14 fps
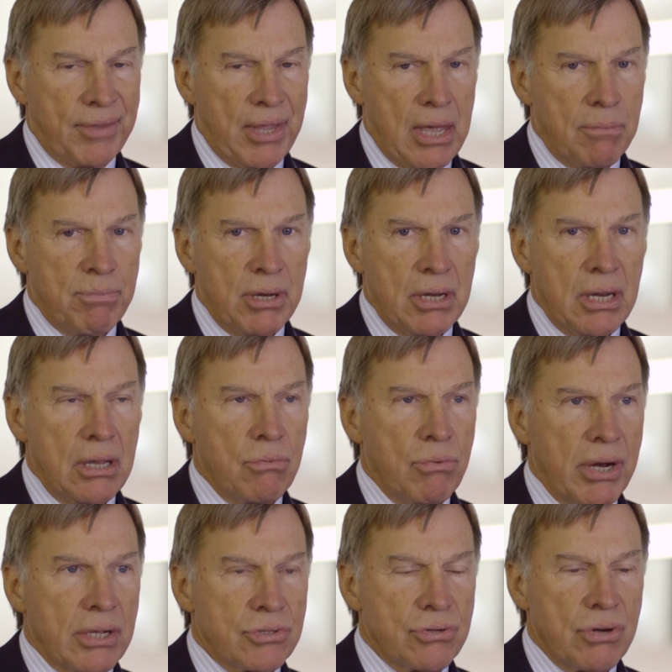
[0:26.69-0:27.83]
hip and knee
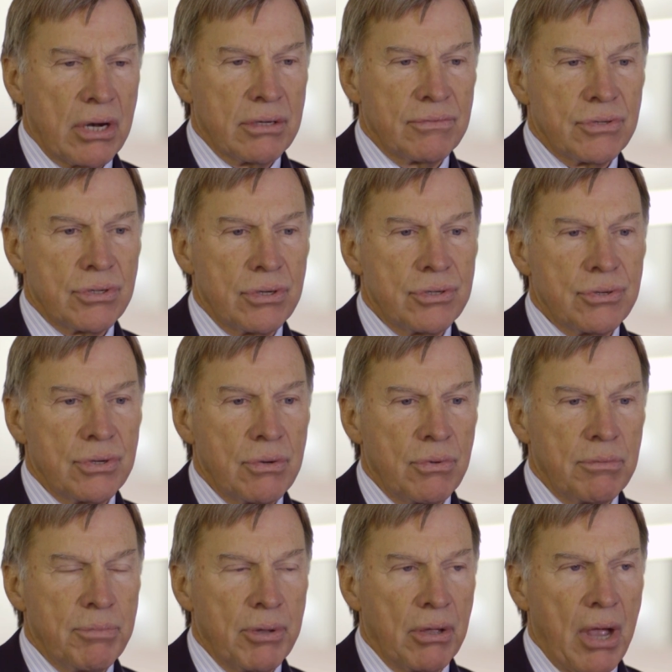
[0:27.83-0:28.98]
reconstructive surgery
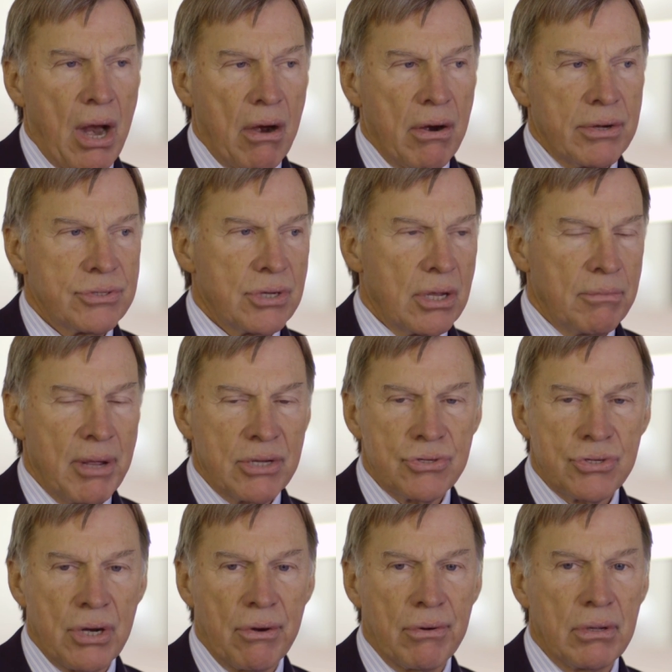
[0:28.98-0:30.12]
with Bill Harris at Mass
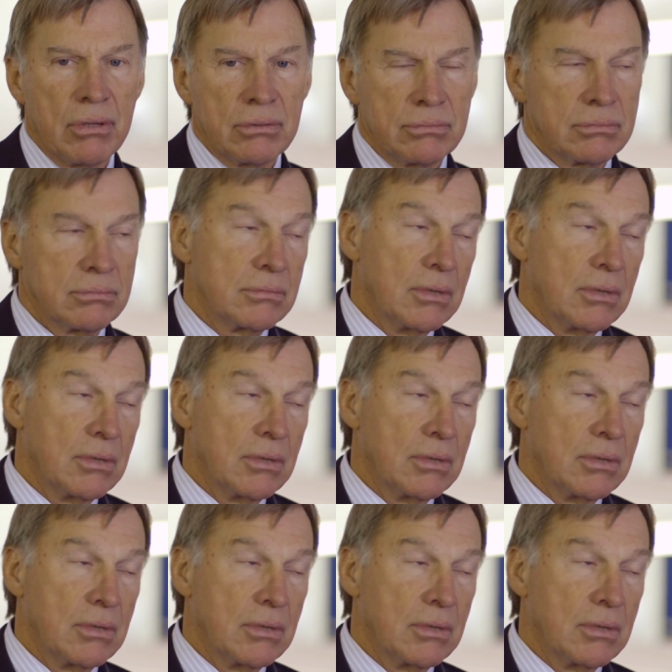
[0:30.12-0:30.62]
General